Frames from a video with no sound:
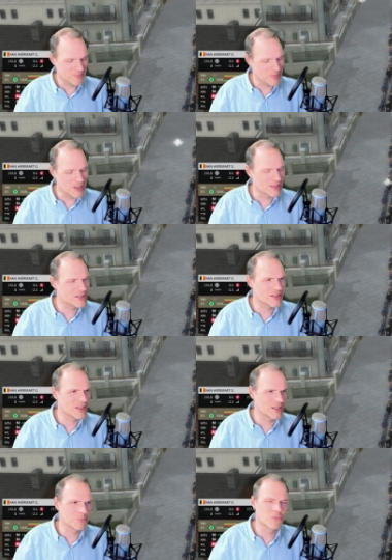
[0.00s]
But
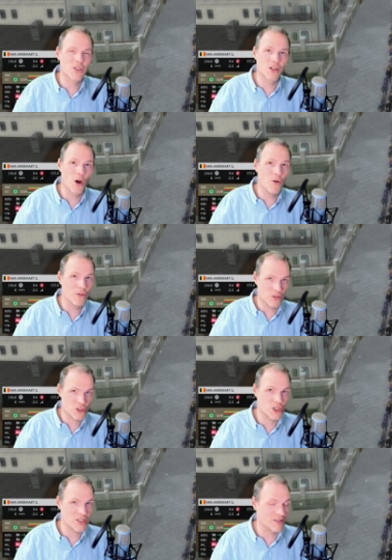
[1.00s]
the overall
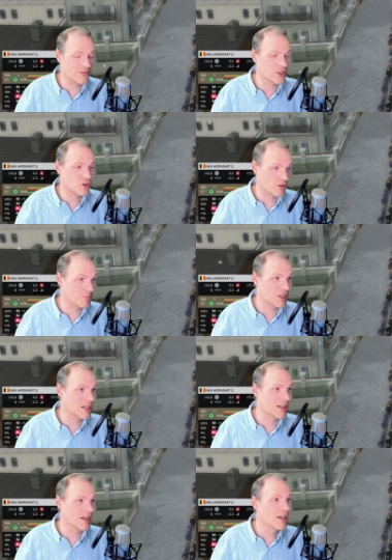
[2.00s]
gist of it should be
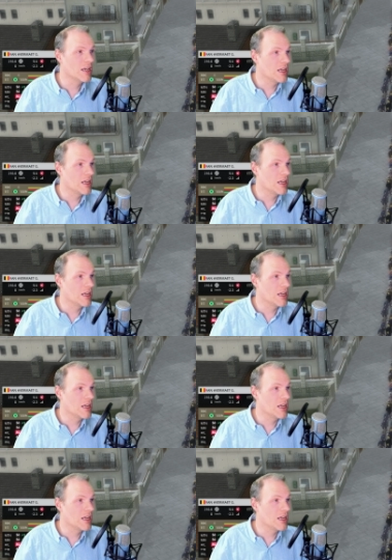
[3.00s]
clear.